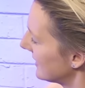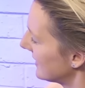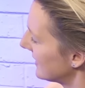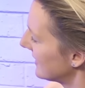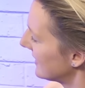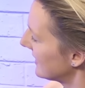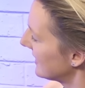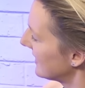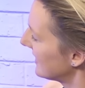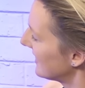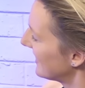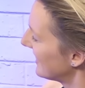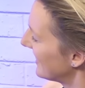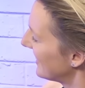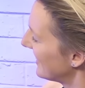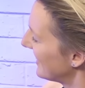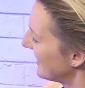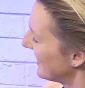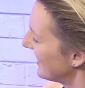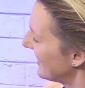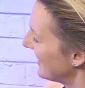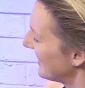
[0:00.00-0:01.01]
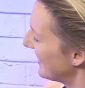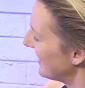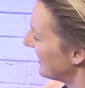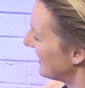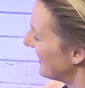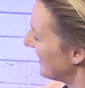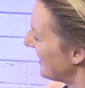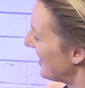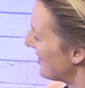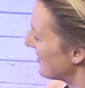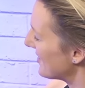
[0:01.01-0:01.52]
to do something. Yeah.
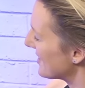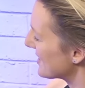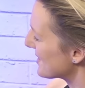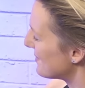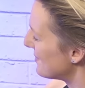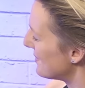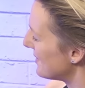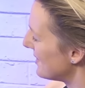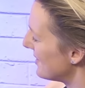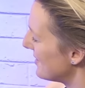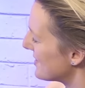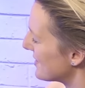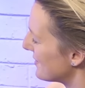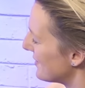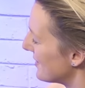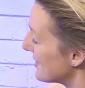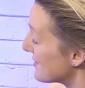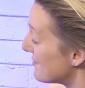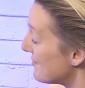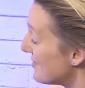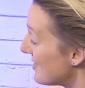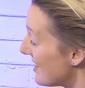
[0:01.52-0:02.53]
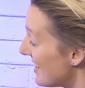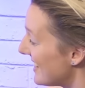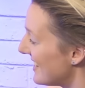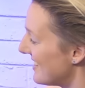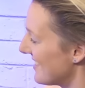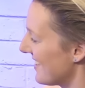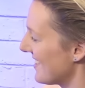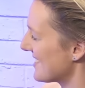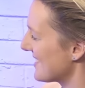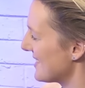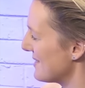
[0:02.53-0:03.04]
Oh, it's beautiful. It's really
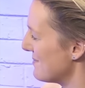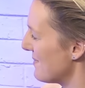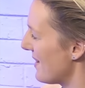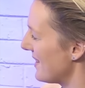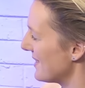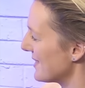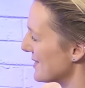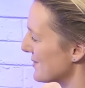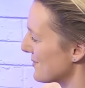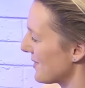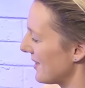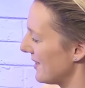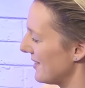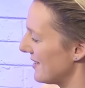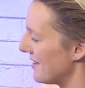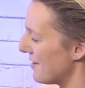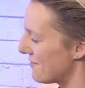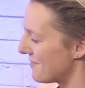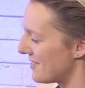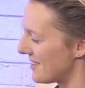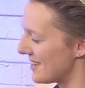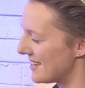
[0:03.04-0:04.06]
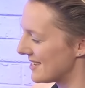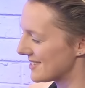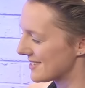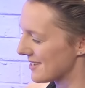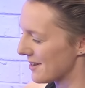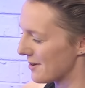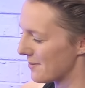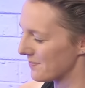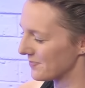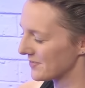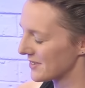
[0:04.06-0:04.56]
nicely made as well. I love oh, these. Oh,
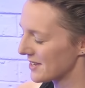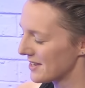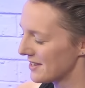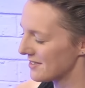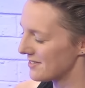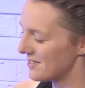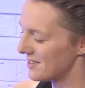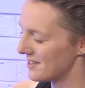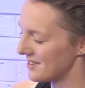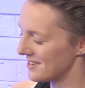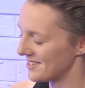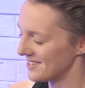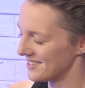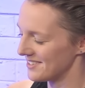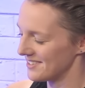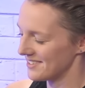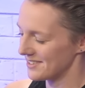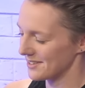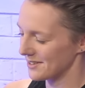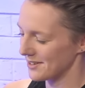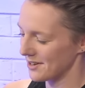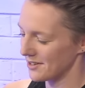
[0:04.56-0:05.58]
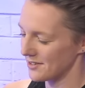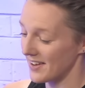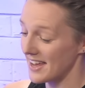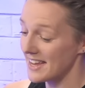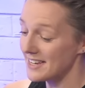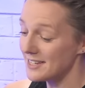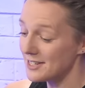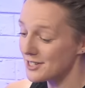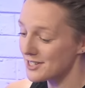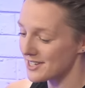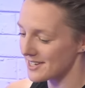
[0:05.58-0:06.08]
um, the the kind of
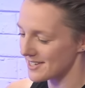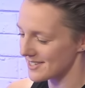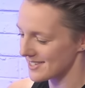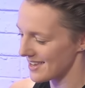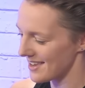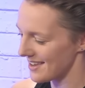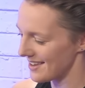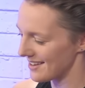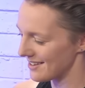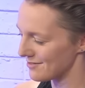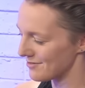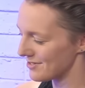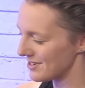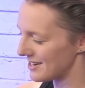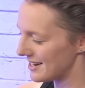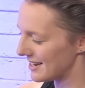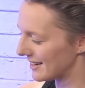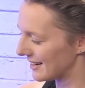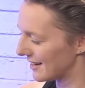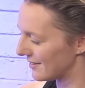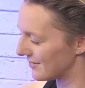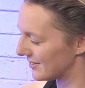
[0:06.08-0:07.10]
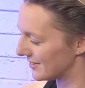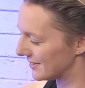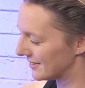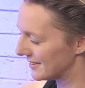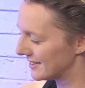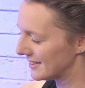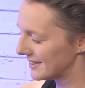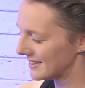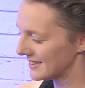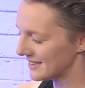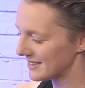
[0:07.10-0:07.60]
hinges here, really clever.
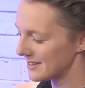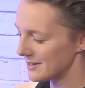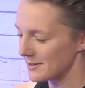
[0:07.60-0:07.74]
Yeah, so it's all